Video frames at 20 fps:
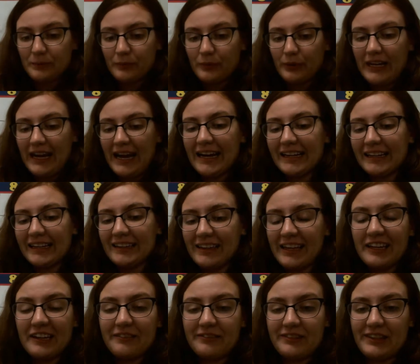what I can
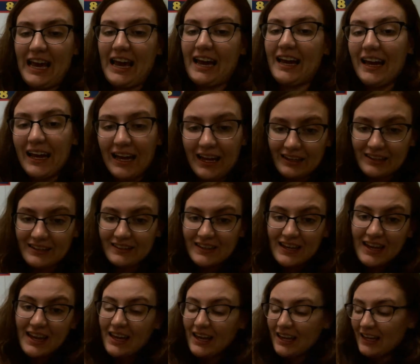think of that as
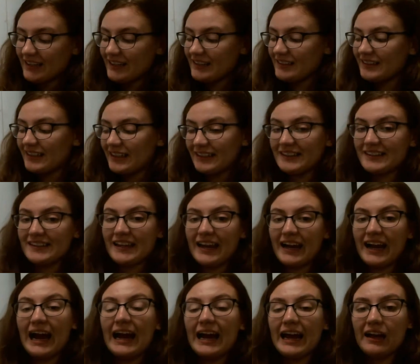is, let's say
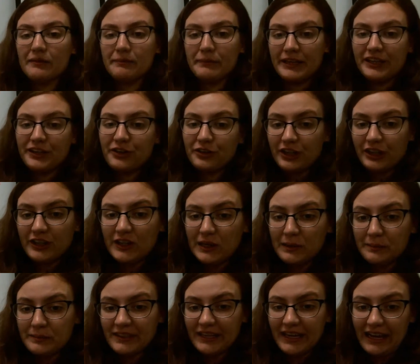I have my unit
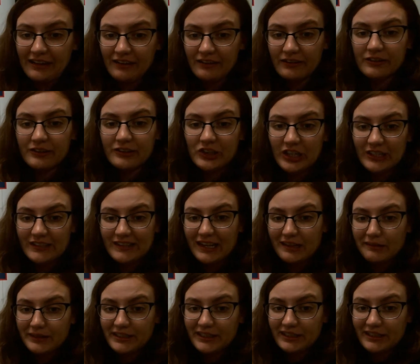cubes again, just like
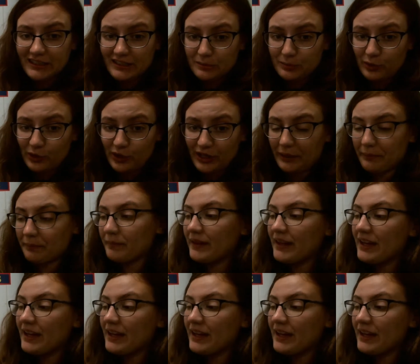we did this morning.